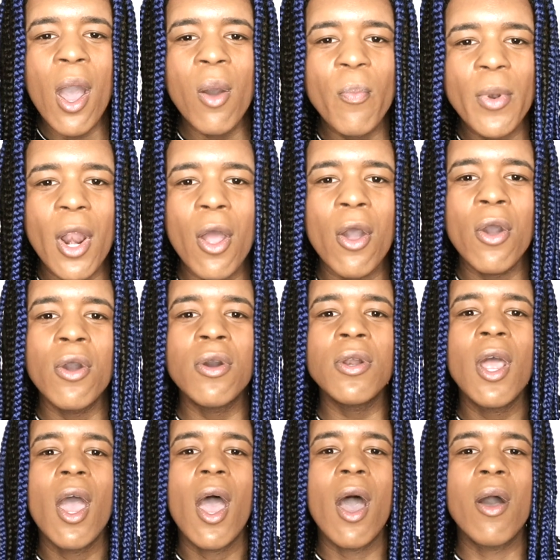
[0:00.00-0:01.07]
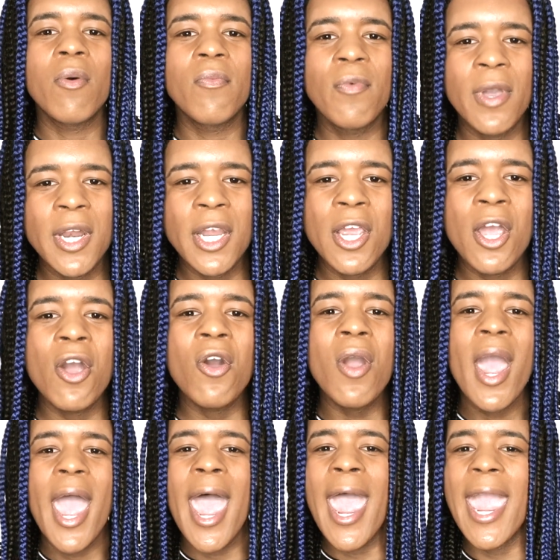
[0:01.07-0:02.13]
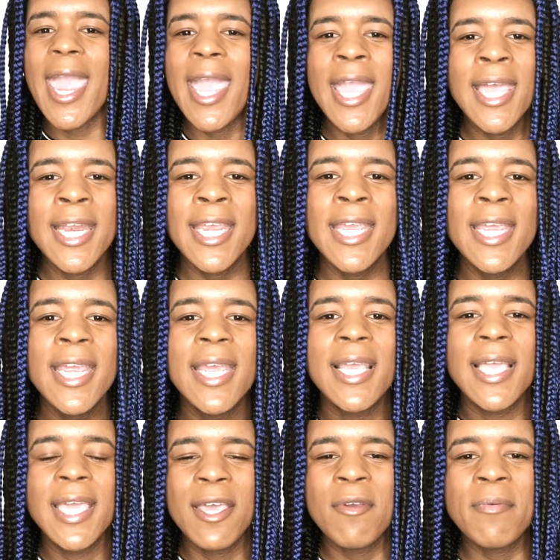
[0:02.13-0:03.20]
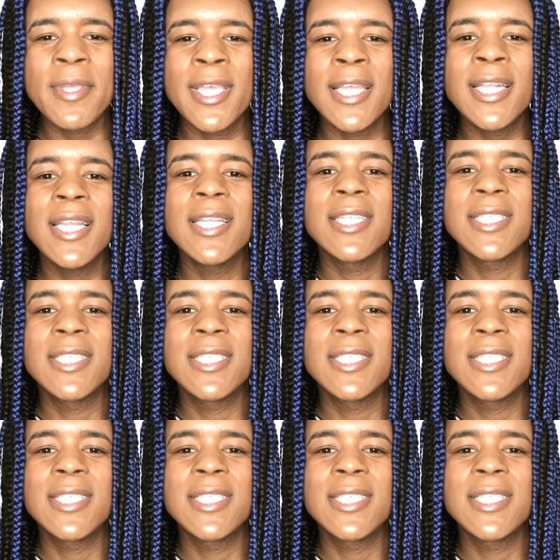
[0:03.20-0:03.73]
upload a video at any given